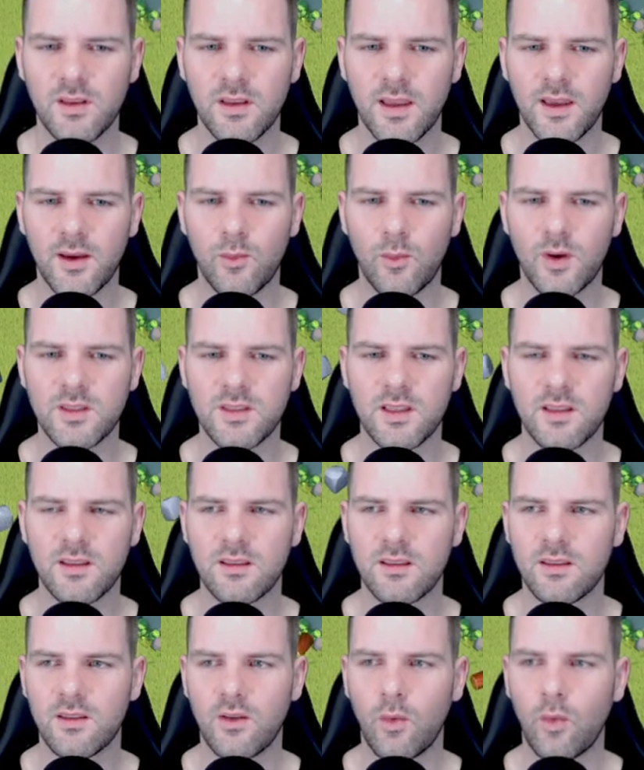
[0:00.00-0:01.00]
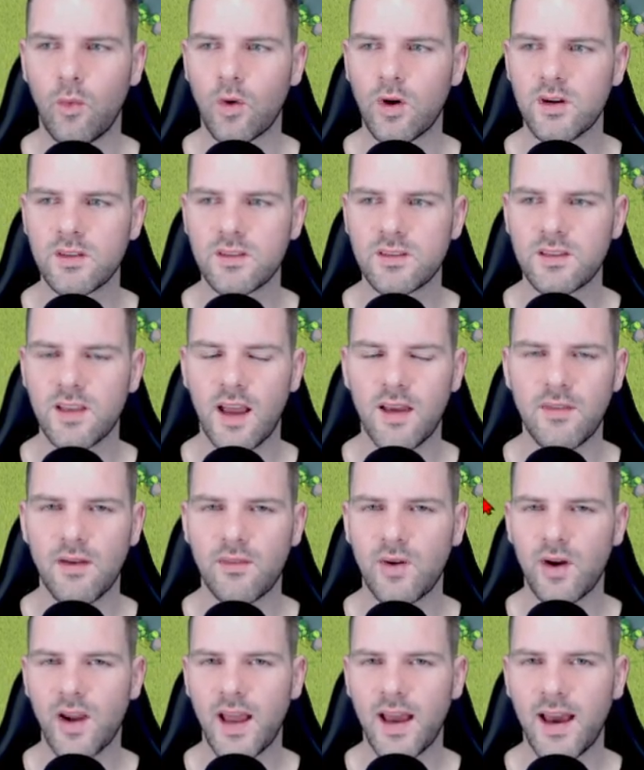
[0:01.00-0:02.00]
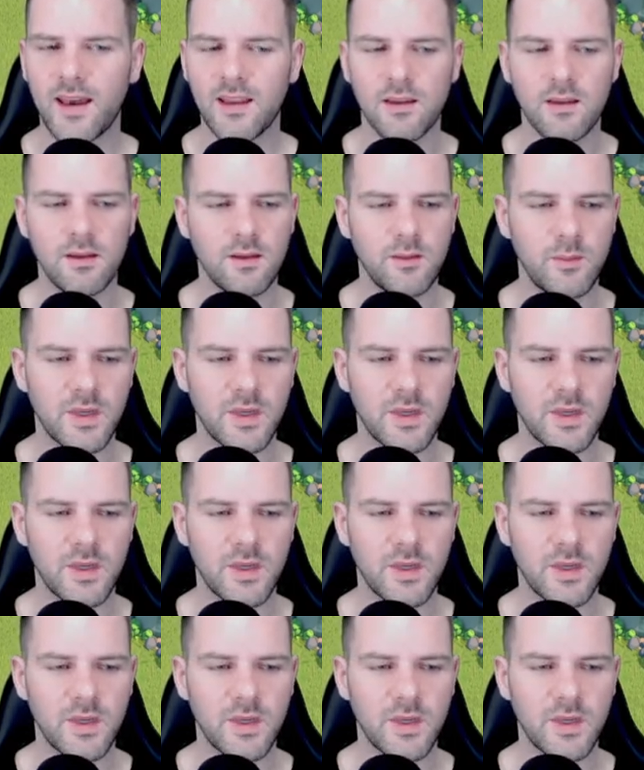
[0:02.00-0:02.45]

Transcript: It wasn't the worst I've ever had